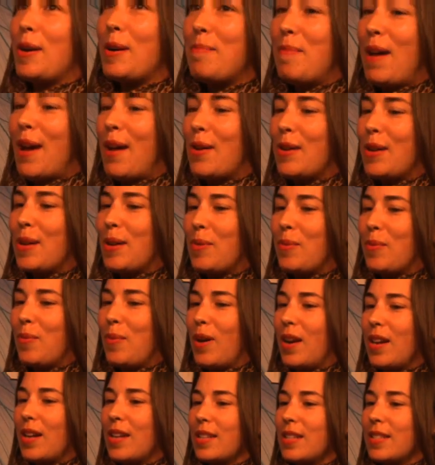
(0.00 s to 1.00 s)
part about it
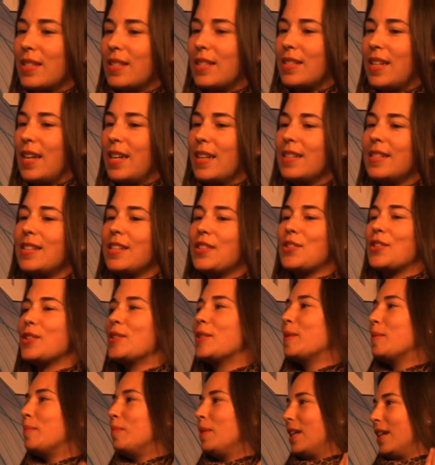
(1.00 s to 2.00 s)
was, in addition
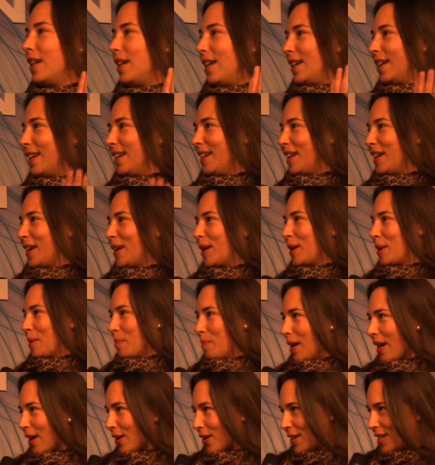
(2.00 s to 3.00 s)
to being
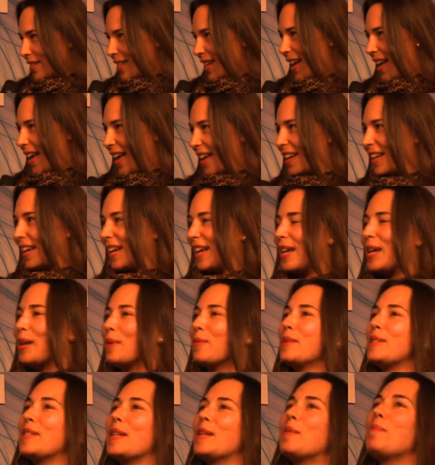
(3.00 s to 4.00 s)
compared to Anna, it
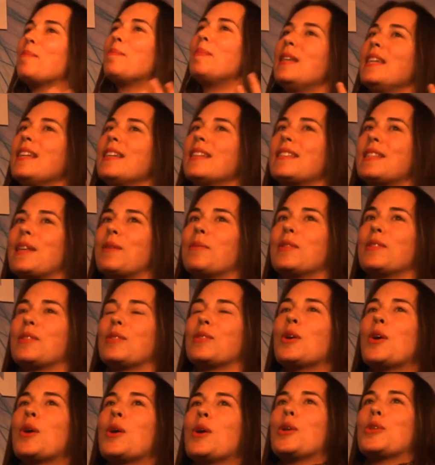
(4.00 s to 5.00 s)
was in a piece that
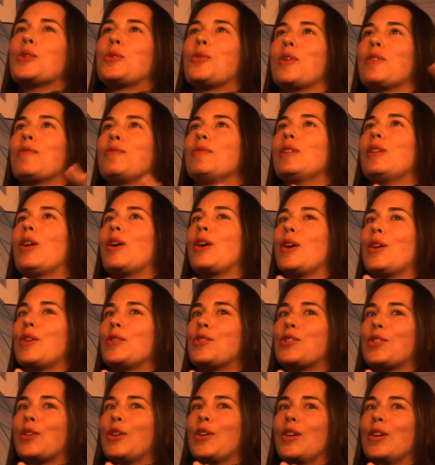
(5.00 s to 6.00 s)
was sort of
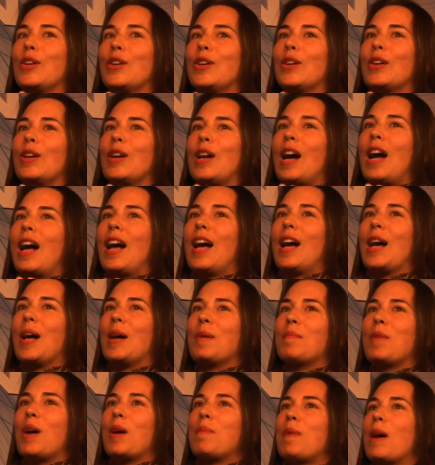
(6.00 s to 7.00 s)
larger
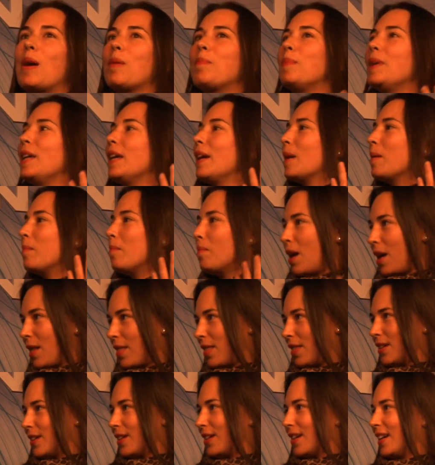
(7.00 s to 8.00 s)
about being a
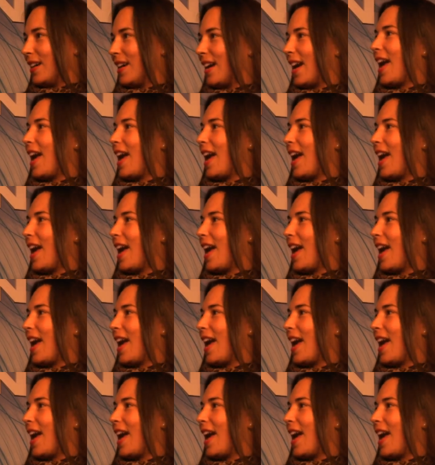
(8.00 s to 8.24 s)
mother